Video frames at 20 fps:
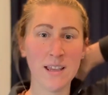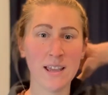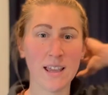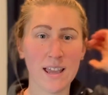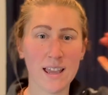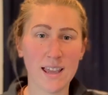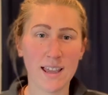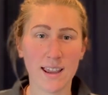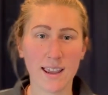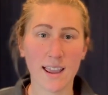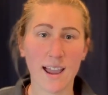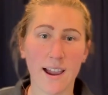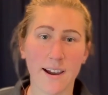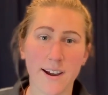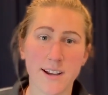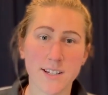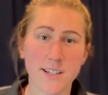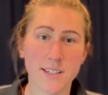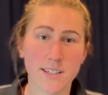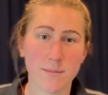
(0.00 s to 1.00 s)
it
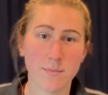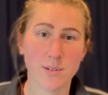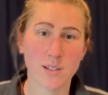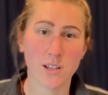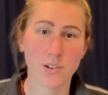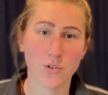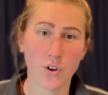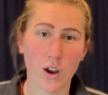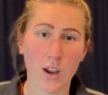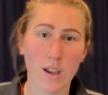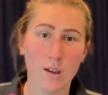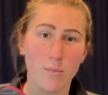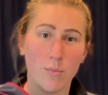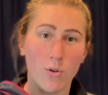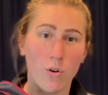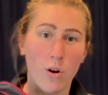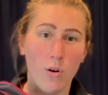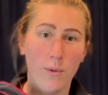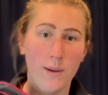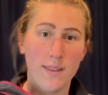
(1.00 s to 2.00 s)
encourages them to drink
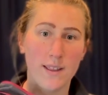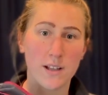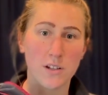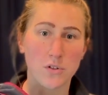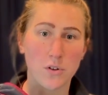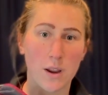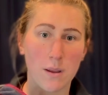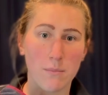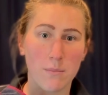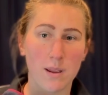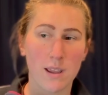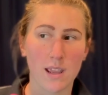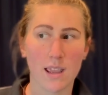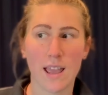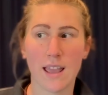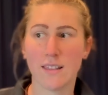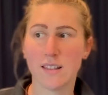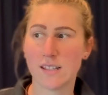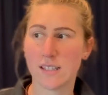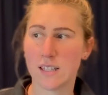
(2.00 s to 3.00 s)
more when they're tramping,
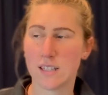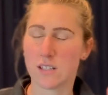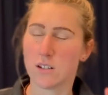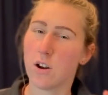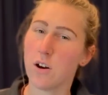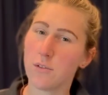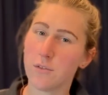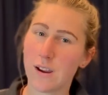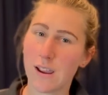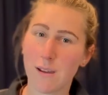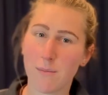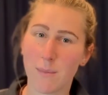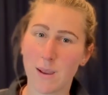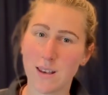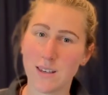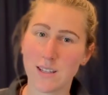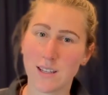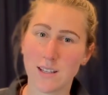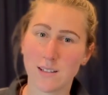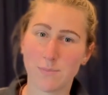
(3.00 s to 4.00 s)
and this is not
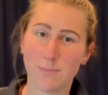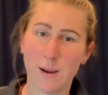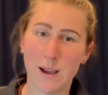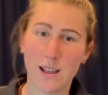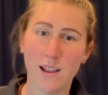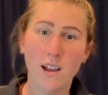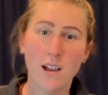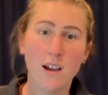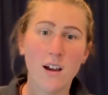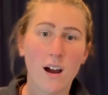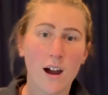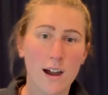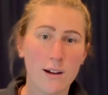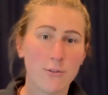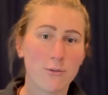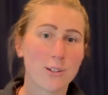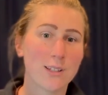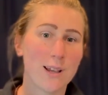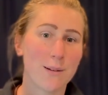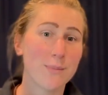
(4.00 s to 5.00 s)
recommended, but I
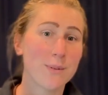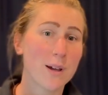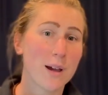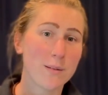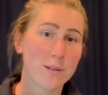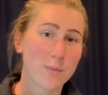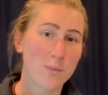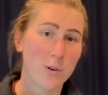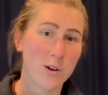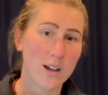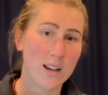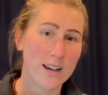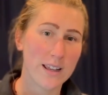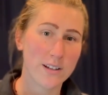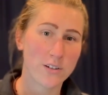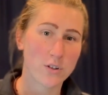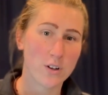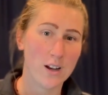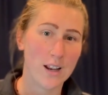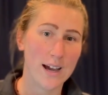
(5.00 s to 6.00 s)
will sometimes put
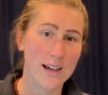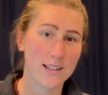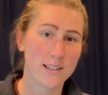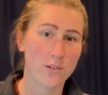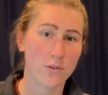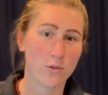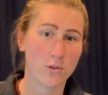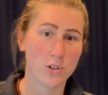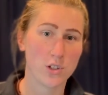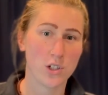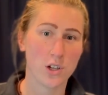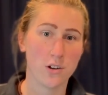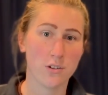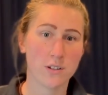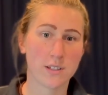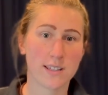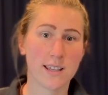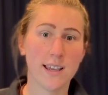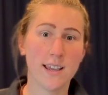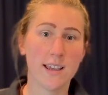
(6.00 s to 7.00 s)
electrolytes or
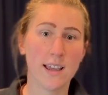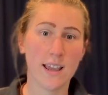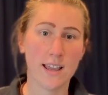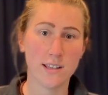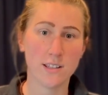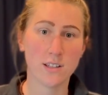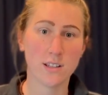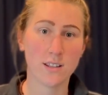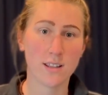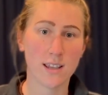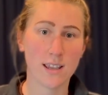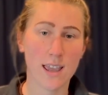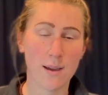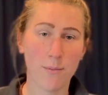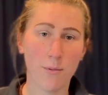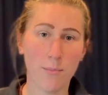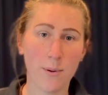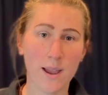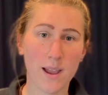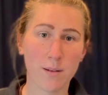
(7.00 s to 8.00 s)
juice into their
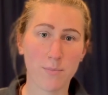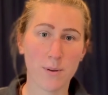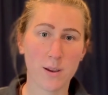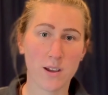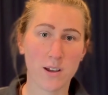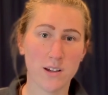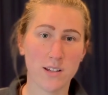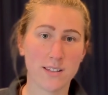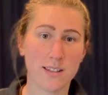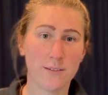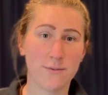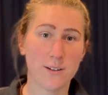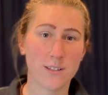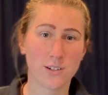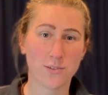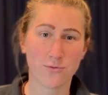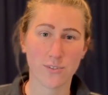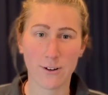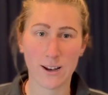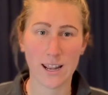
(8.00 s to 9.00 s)
Camelback because if it's
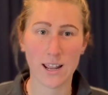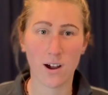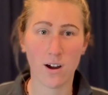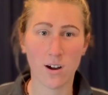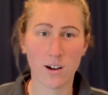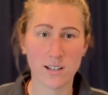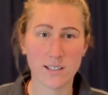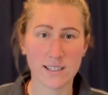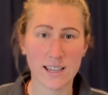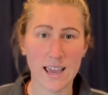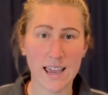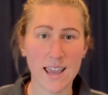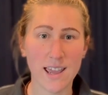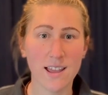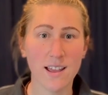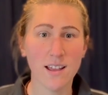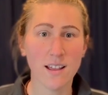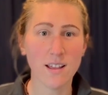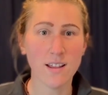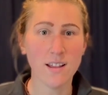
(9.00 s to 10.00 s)
a really hot day,
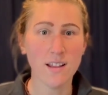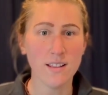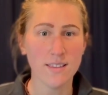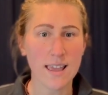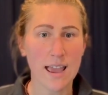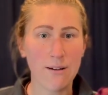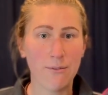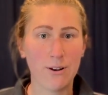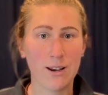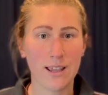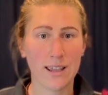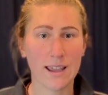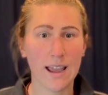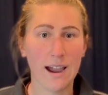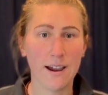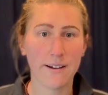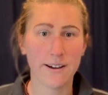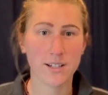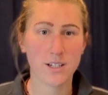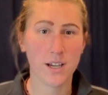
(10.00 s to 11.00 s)
that will
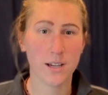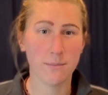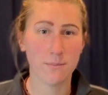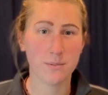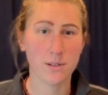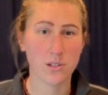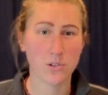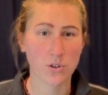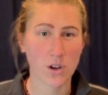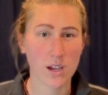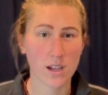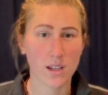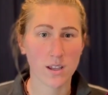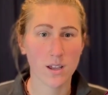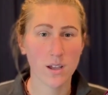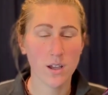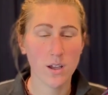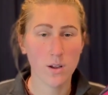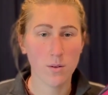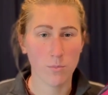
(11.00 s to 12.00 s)
encourage him to drink
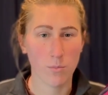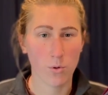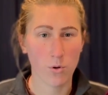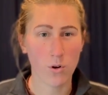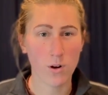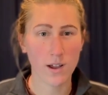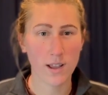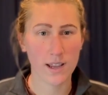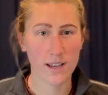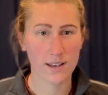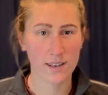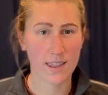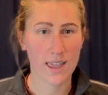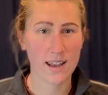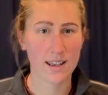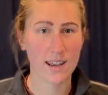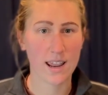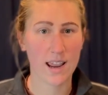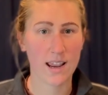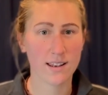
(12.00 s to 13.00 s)
more, and they
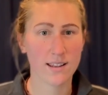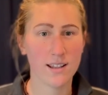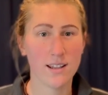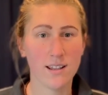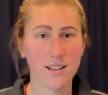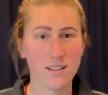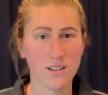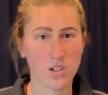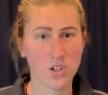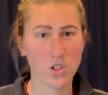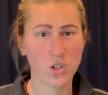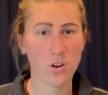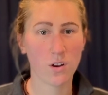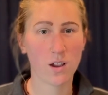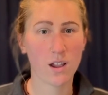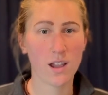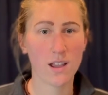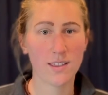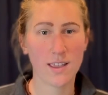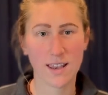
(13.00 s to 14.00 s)
need the
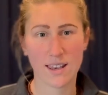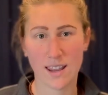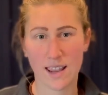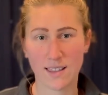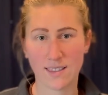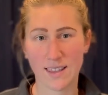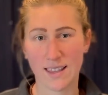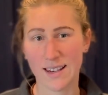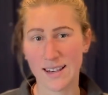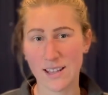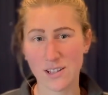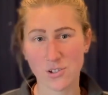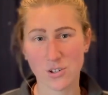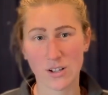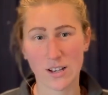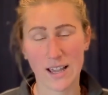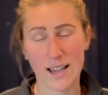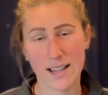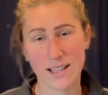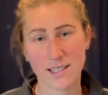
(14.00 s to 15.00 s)
sugar, they need the
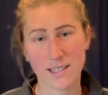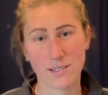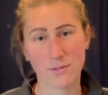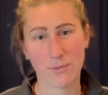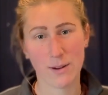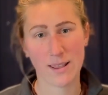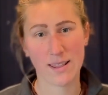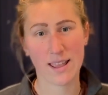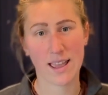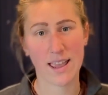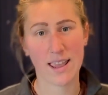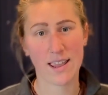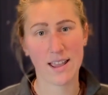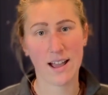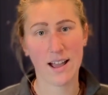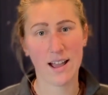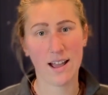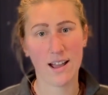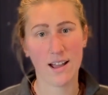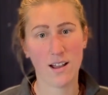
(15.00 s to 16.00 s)
electrolytes when they
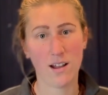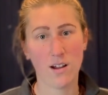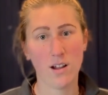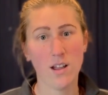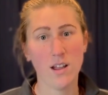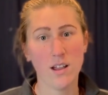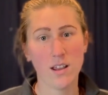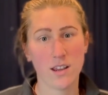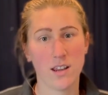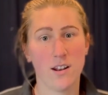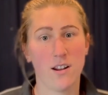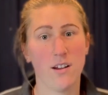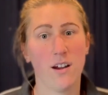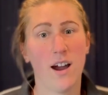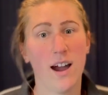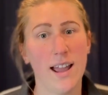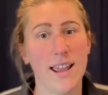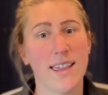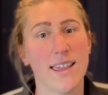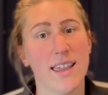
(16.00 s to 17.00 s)
are, you know,
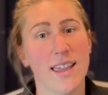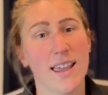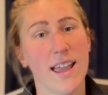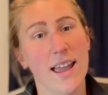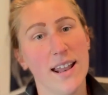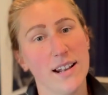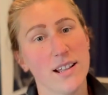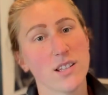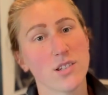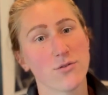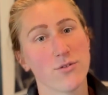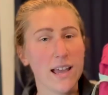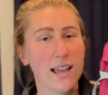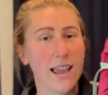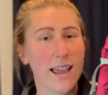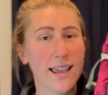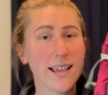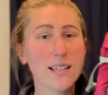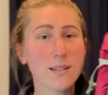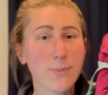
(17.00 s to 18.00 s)
hiking. And
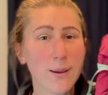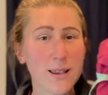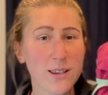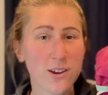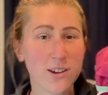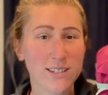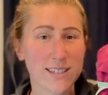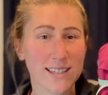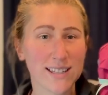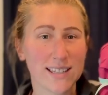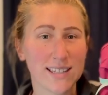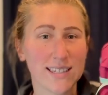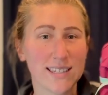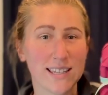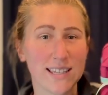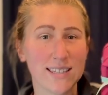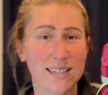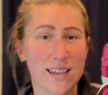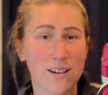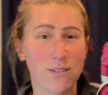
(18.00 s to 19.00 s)
he's been using this
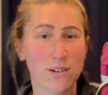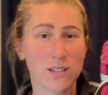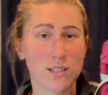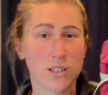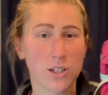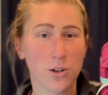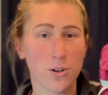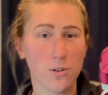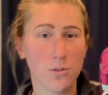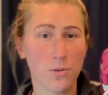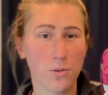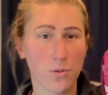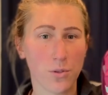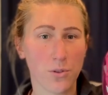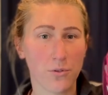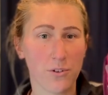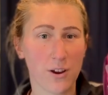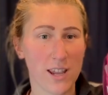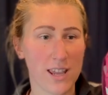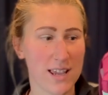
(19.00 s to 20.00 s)
since he was 2 or
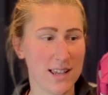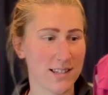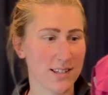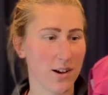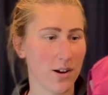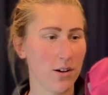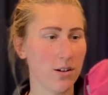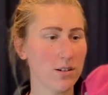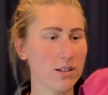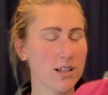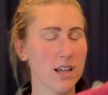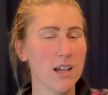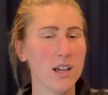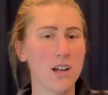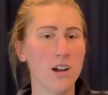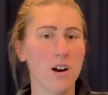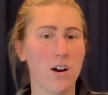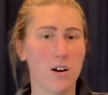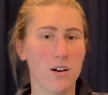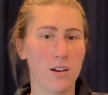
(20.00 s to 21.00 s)
3 years old
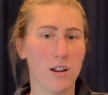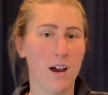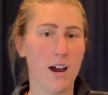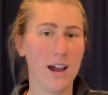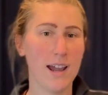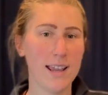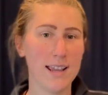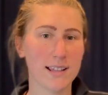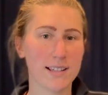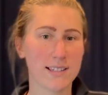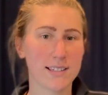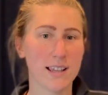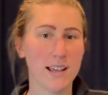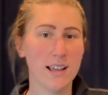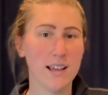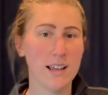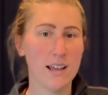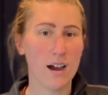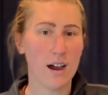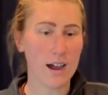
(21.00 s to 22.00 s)
on hikes.
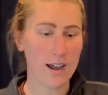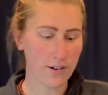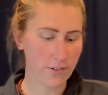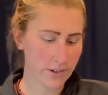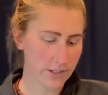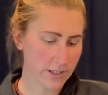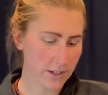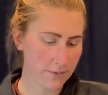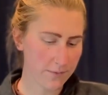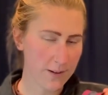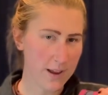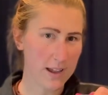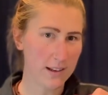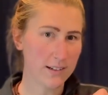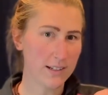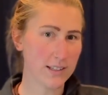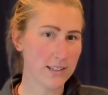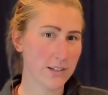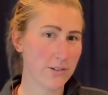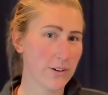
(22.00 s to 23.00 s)
I also found
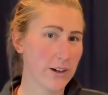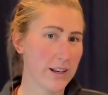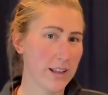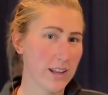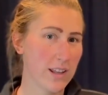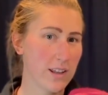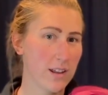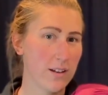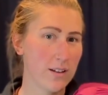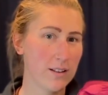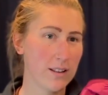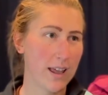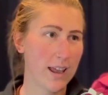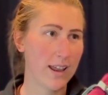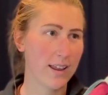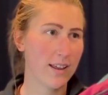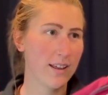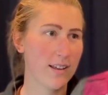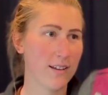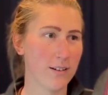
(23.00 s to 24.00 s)
it's kind of
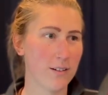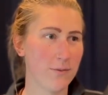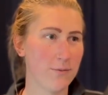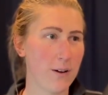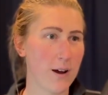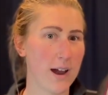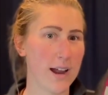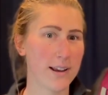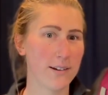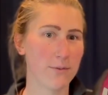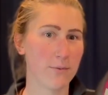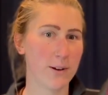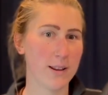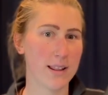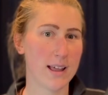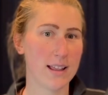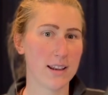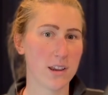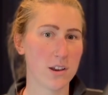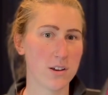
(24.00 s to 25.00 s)
like fine when
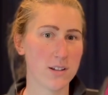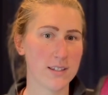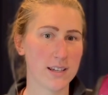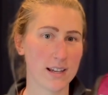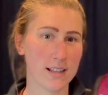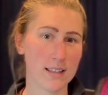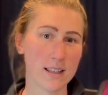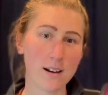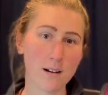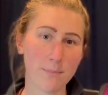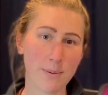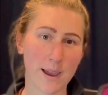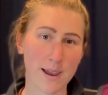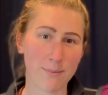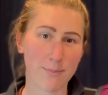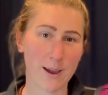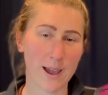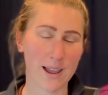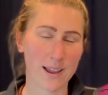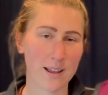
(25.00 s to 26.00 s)
they're using a little
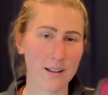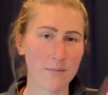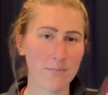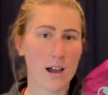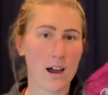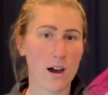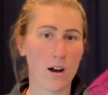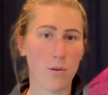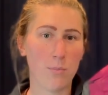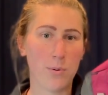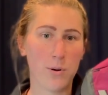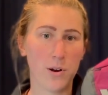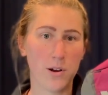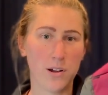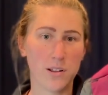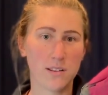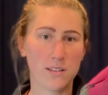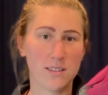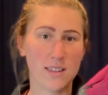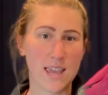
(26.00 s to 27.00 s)
backpack. I'll
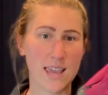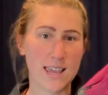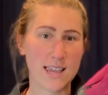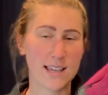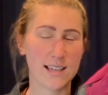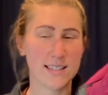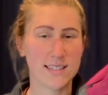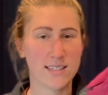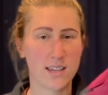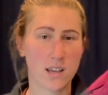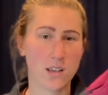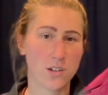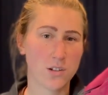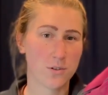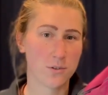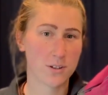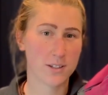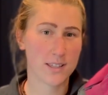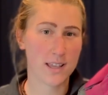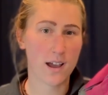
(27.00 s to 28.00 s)
put the
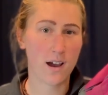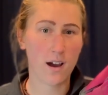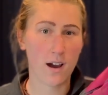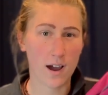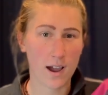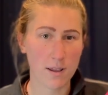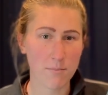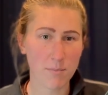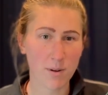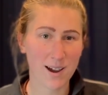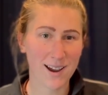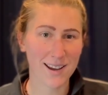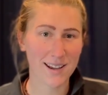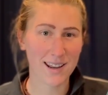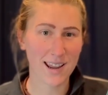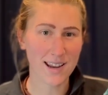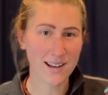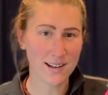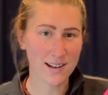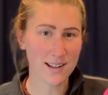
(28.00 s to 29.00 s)
essentials that I might
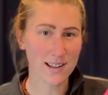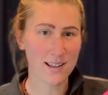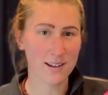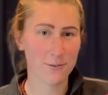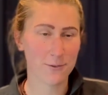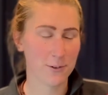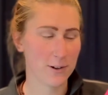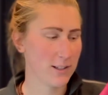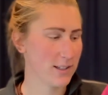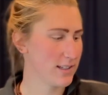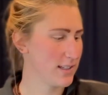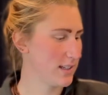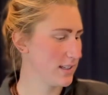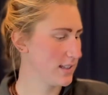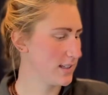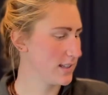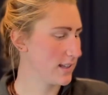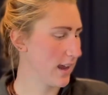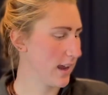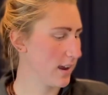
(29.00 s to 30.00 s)
need in it, for
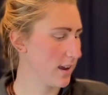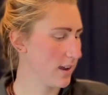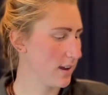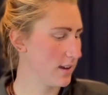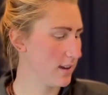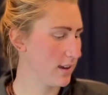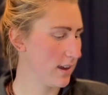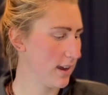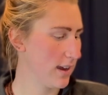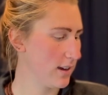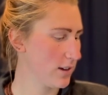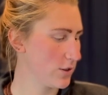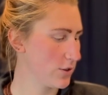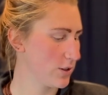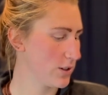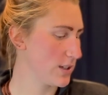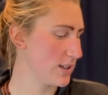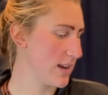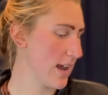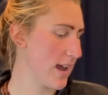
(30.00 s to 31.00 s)
instance like
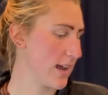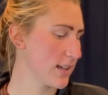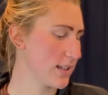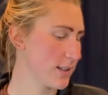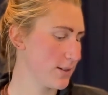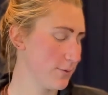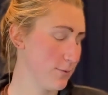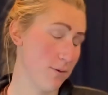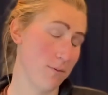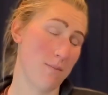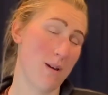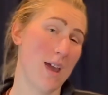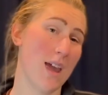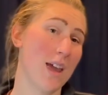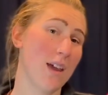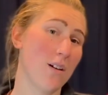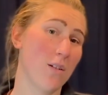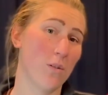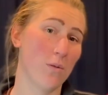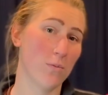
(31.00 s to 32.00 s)
extra snacks for
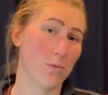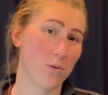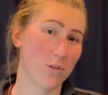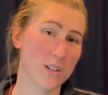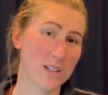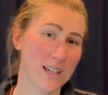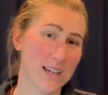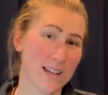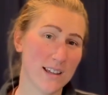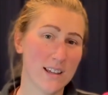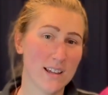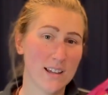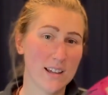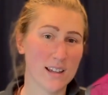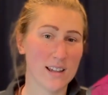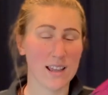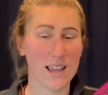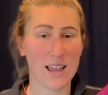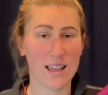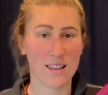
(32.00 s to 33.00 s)
me or water,
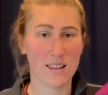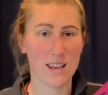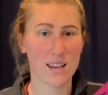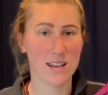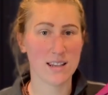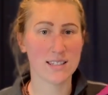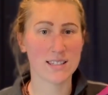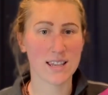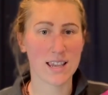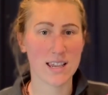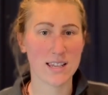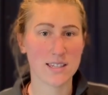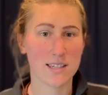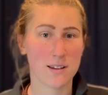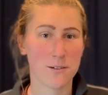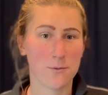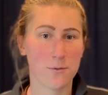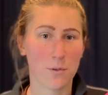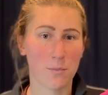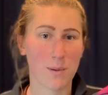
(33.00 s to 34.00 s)
and then it's
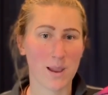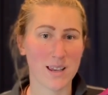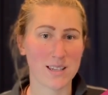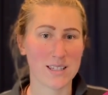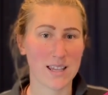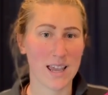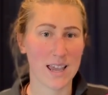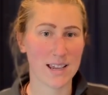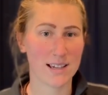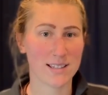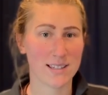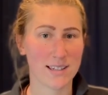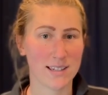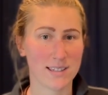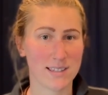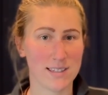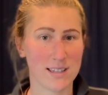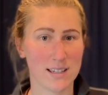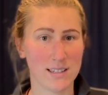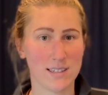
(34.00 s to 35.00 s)
easier for me to access
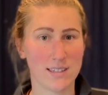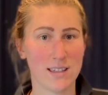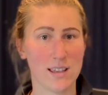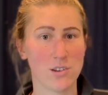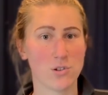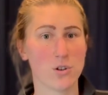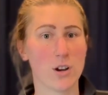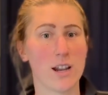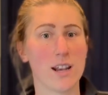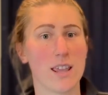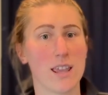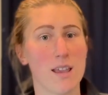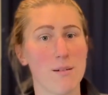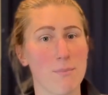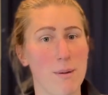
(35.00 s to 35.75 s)
this than trying to get